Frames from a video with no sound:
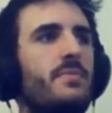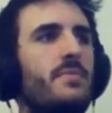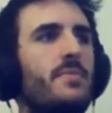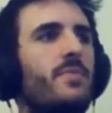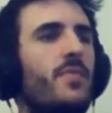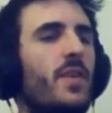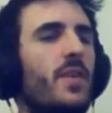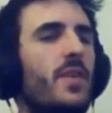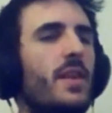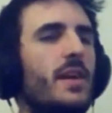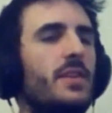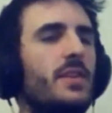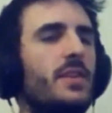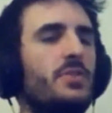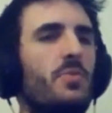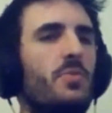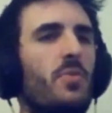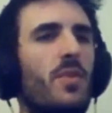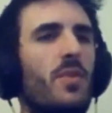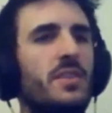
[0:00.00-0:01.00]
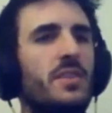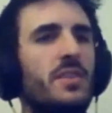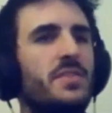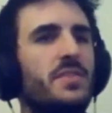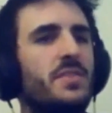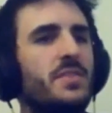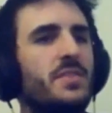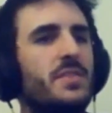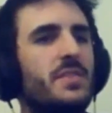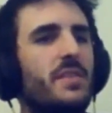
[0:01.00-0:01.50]
financial
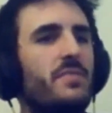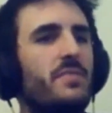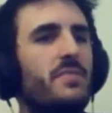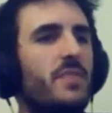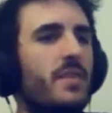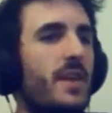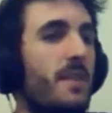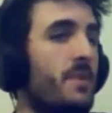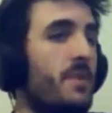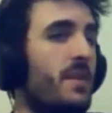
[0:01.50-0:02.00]
crisis and stuff like that.